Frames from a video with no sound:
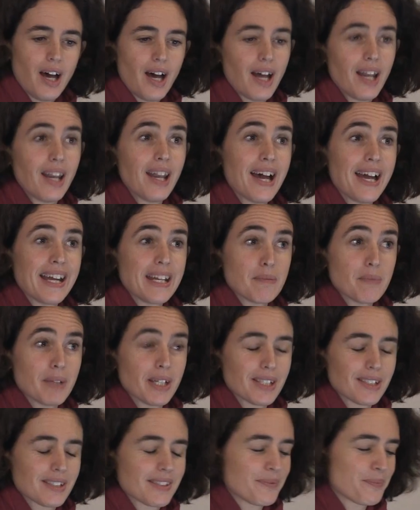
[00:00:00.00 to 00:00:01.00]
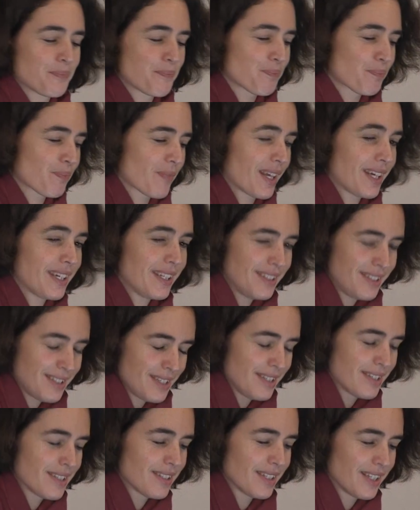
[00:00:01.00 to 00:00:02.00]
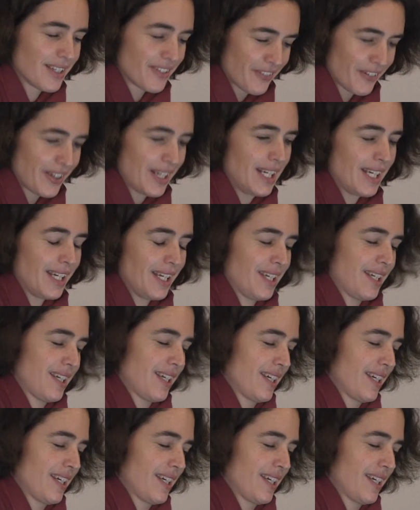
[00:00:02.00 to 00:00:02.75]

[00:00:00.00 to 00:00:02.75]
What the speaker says: alignment. He did really